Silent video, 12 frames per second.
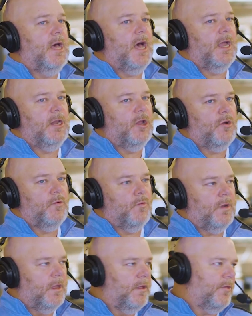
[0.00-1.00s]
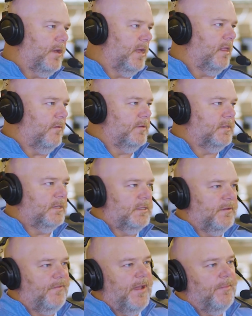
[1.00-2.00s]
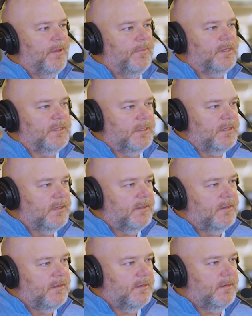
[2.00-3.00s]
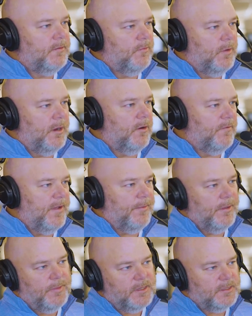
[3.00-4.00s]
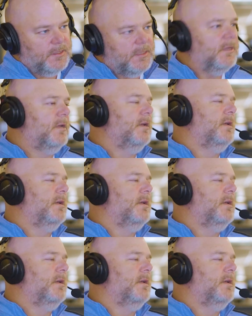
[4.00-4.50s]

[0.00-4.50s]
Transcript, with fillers: I know. What other thing I love is this is a family business. Yeah. We are a family business.